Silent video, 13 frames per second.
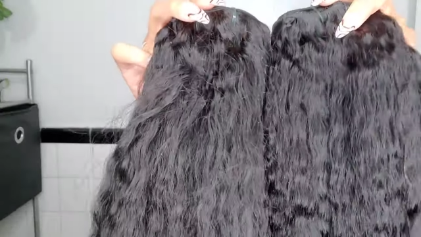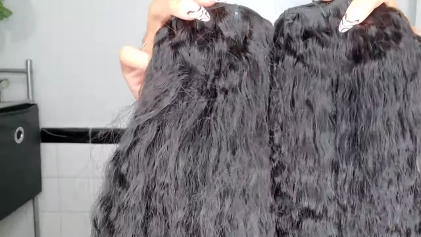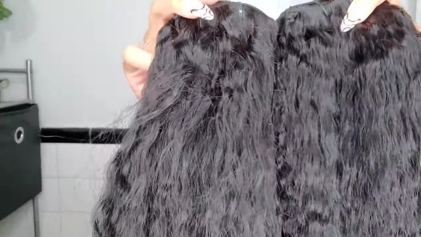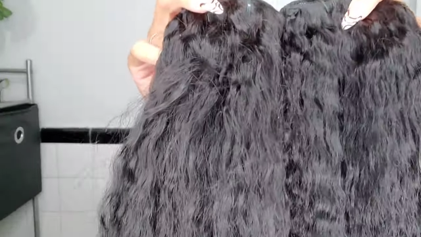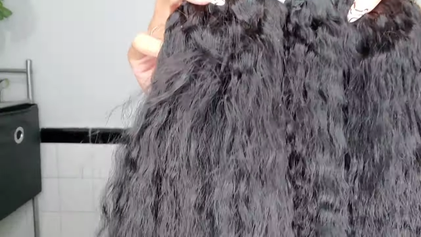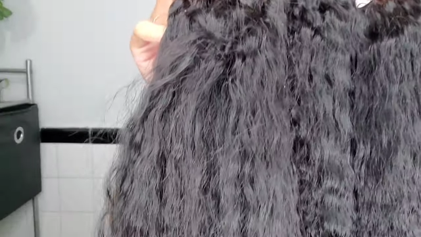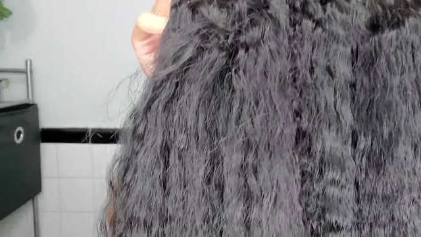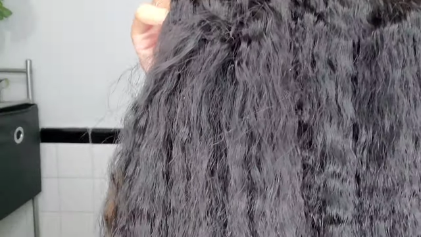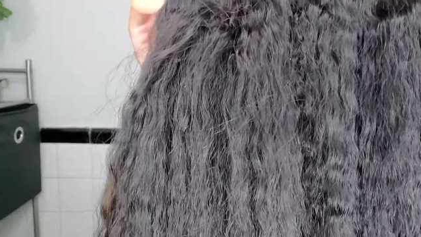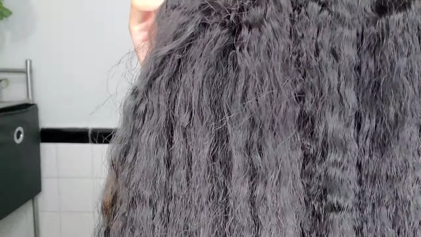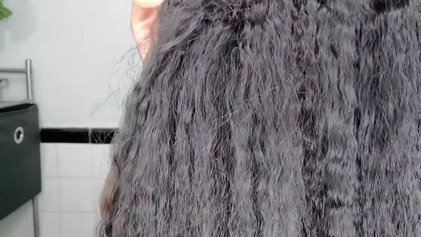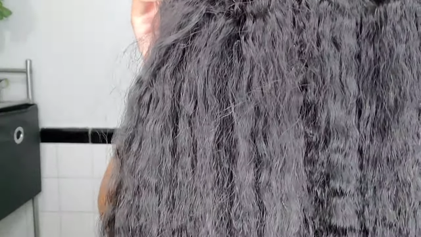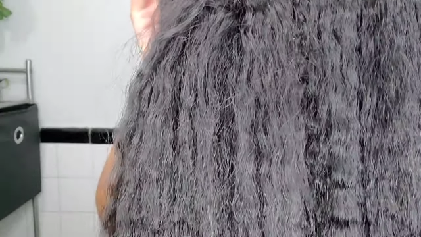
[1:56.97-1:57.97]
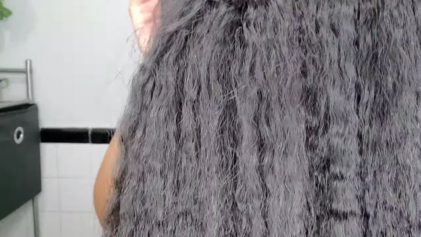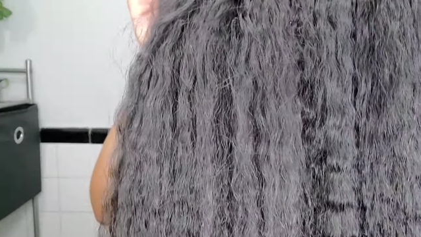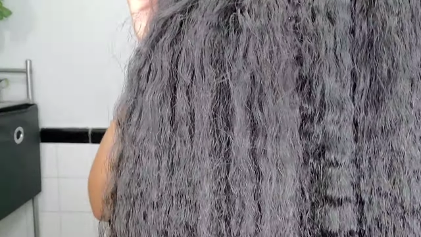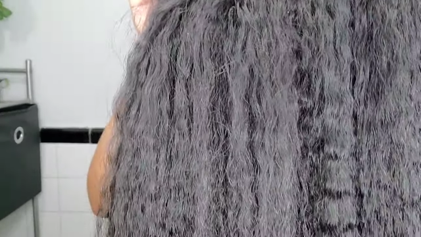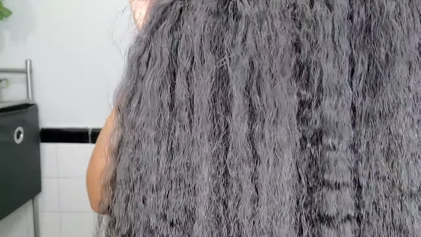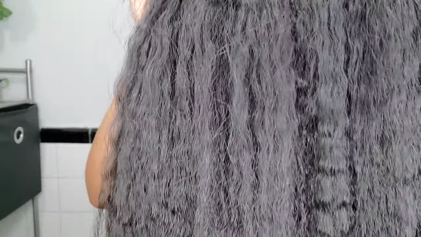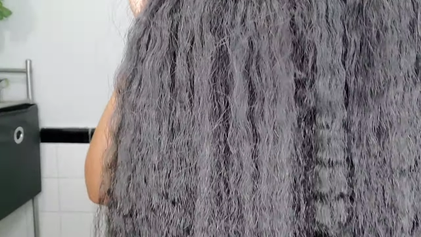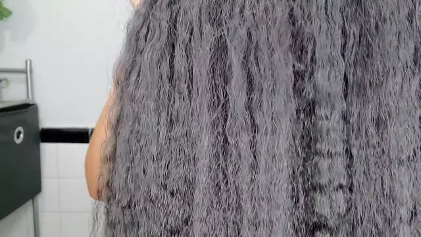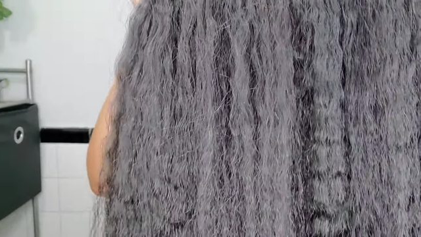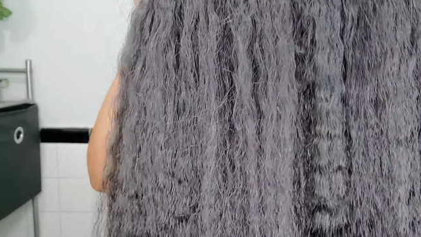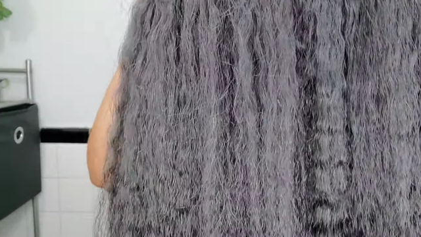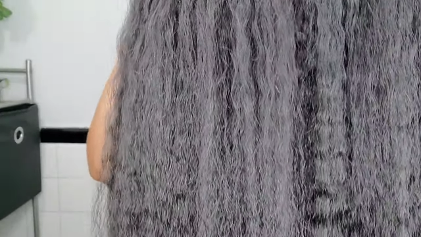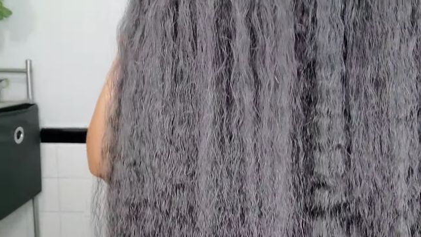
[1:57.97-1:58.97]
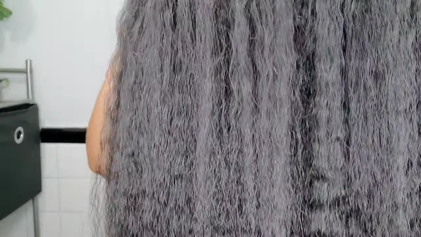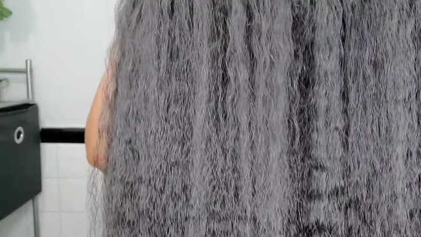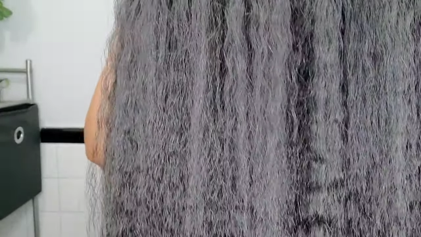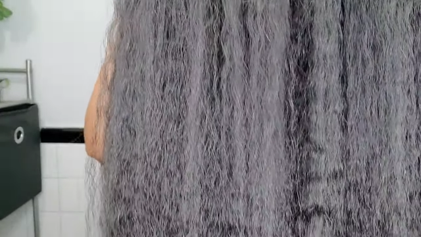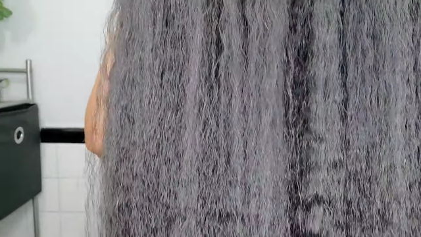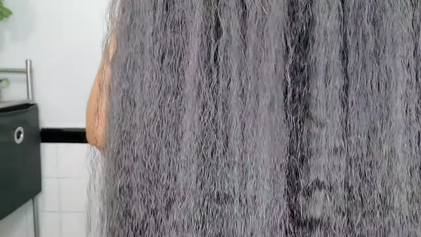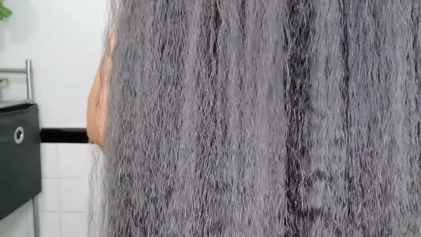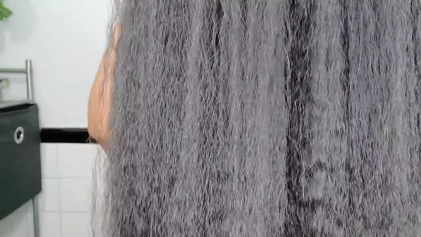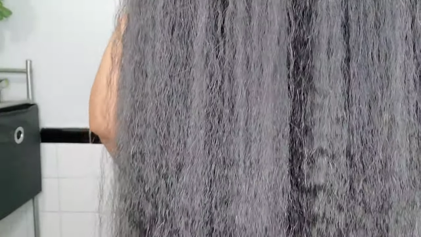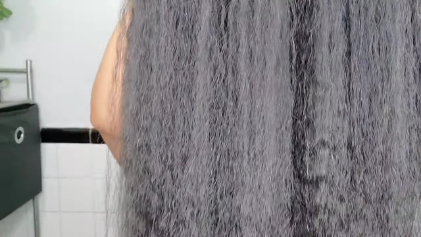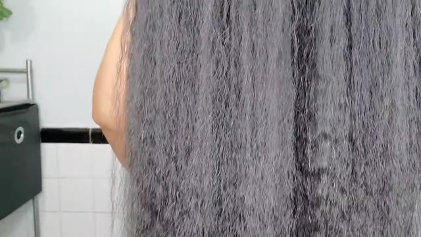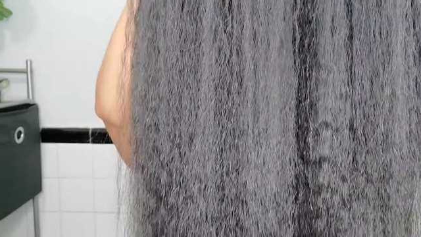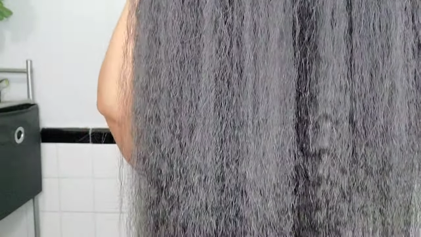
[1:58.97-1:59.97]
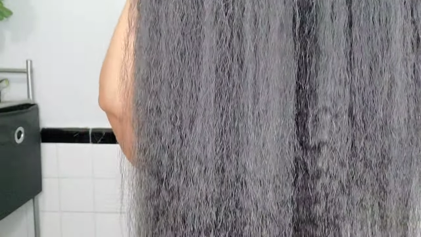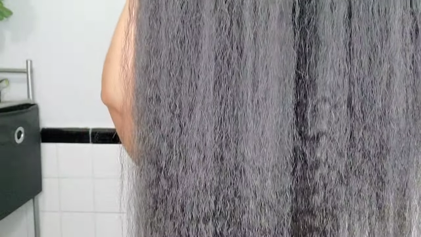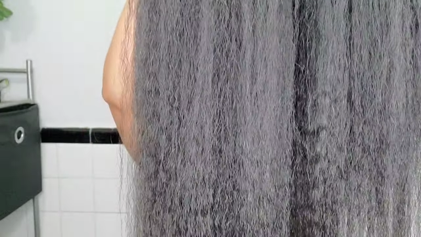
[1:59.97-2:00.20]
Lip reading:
[unreadable: no face in view]